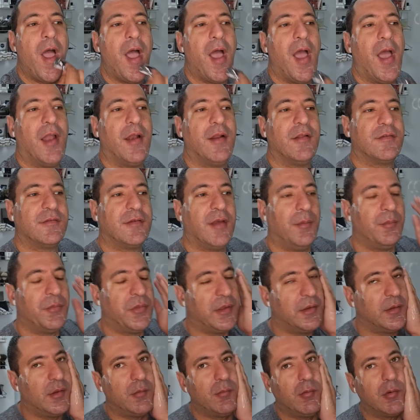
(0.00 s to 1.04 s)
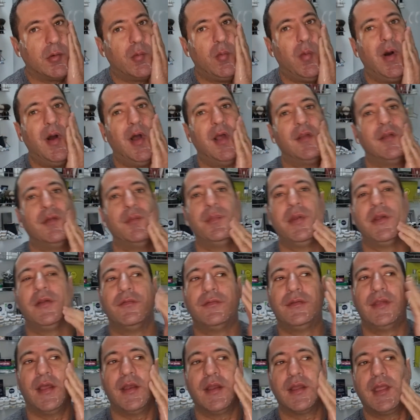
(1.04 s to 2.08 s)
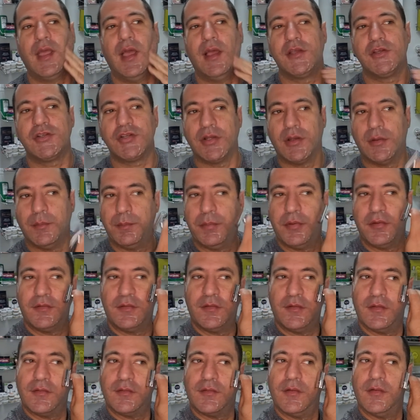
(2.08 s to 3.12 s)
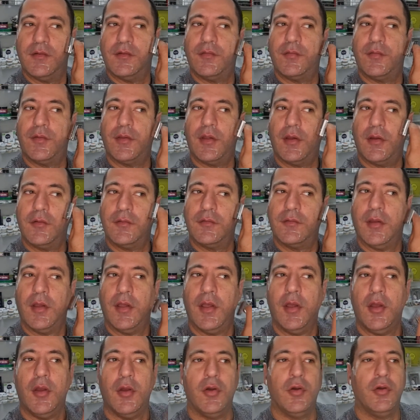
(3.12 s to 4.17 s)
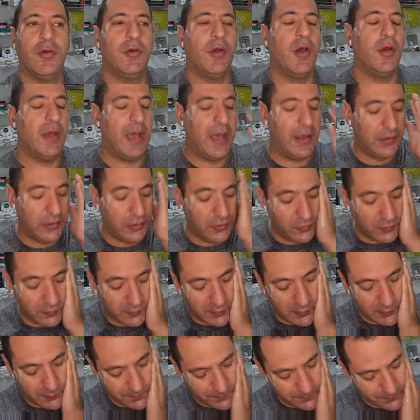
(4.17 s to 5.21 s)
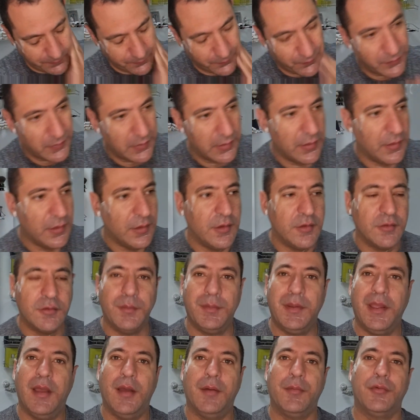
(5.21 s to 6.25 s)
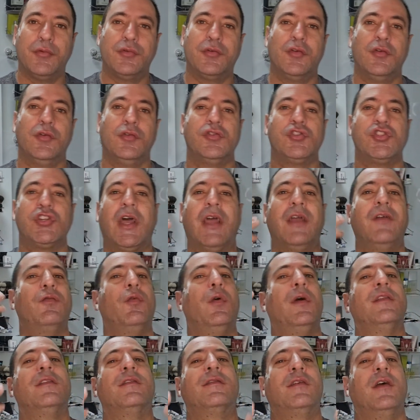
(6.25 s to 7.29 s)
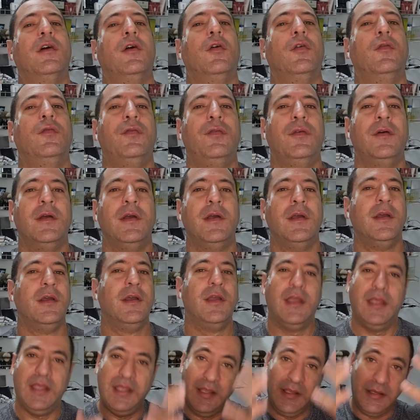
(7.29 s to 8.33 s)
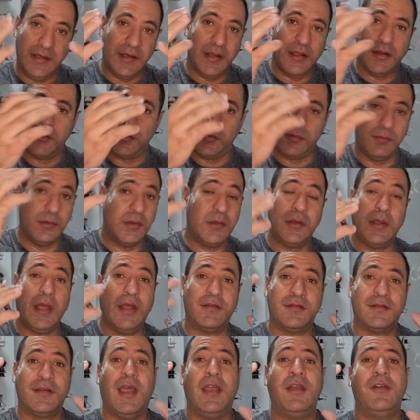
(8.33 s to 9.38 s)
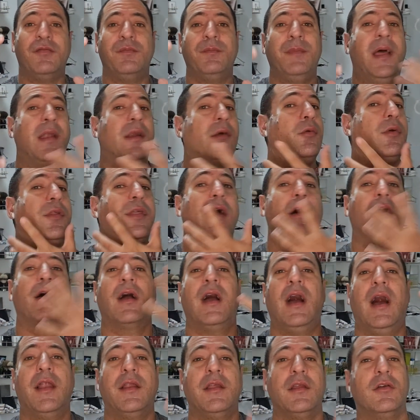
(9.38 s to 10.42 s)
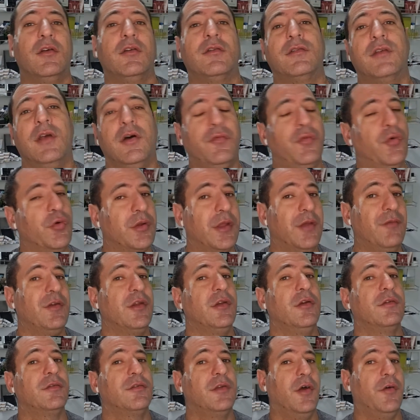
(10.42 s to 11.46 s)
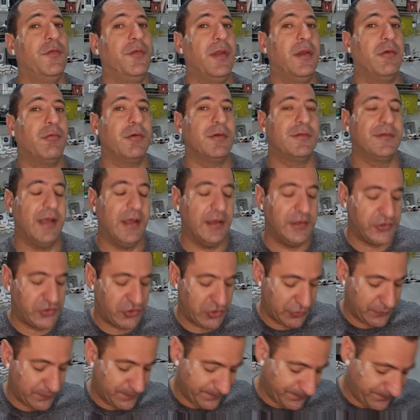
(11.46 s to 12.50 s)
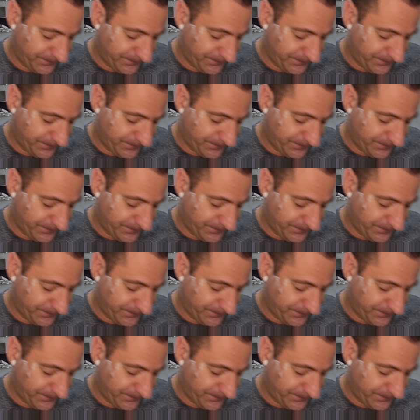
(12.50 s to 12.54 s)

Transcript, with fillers: And it's something that requires a bit of dedication and persistence for those who know how to use it, to be able to shave oneself in a safe manner without cutting yourself or giving yourself irritation.